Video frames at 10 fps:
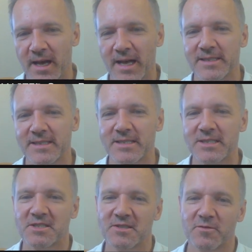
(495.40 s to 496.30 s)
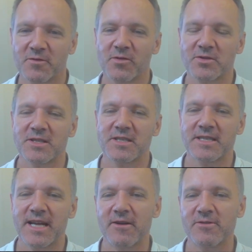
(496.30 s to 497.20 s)
And this is, of course, the
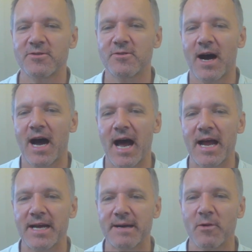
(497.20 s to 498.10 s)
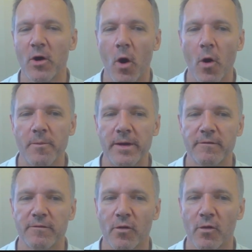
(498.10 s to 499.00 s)
scenario I am
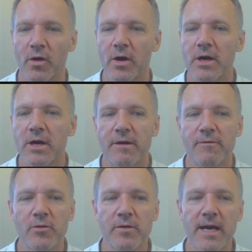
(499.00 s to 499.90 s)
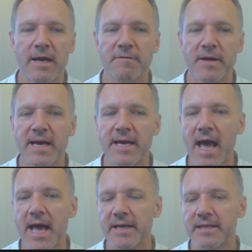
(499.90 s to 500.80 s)
hoping for. Rook
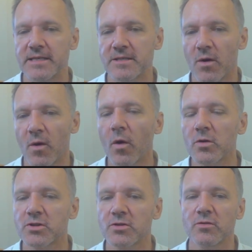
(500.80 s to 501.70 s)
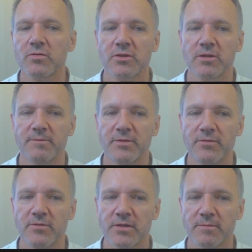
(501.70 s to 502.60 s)
fa8 is also the
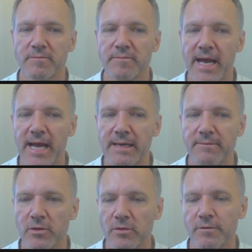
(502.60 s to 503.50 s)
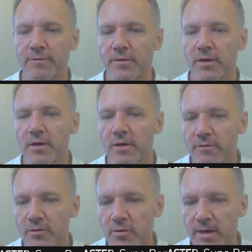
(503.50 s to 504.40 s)
computer's main move.
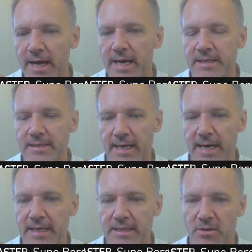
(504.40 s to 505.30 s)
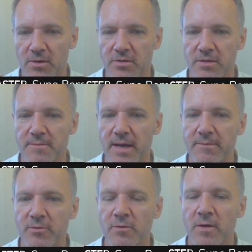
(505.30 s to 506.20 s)
Rook ad8 is also the
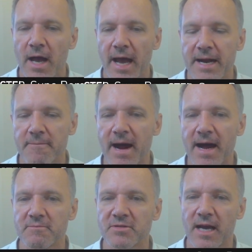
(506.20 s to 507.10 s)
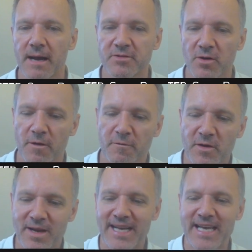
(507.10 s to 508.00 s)
main move. Hereby, I'm sort of
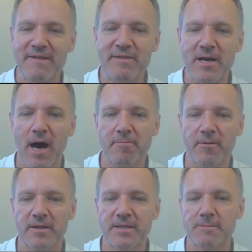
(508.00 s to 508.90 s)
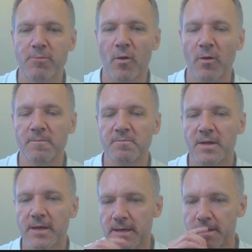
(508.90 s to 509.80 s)
giving up on this pawn,
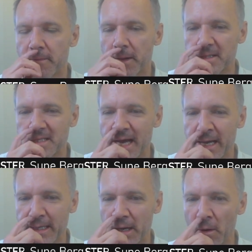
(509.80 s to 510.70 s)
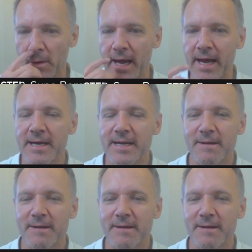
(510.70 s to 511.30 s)
but saying that, okay,